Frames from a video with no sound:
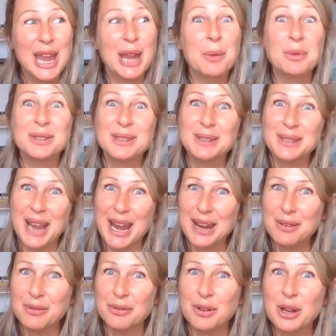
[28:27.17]
it was
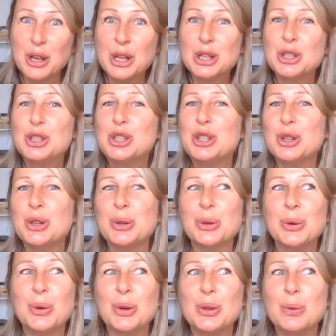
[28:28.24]
safe
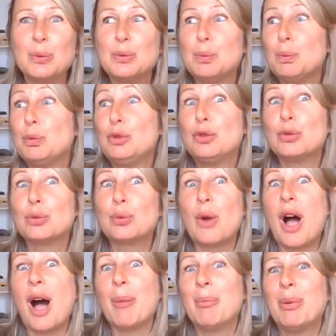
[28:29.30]
to
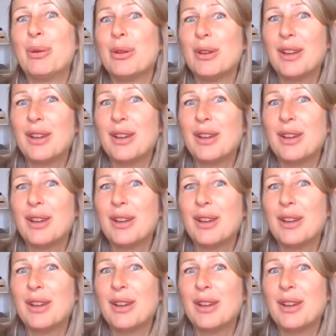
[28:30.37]
drop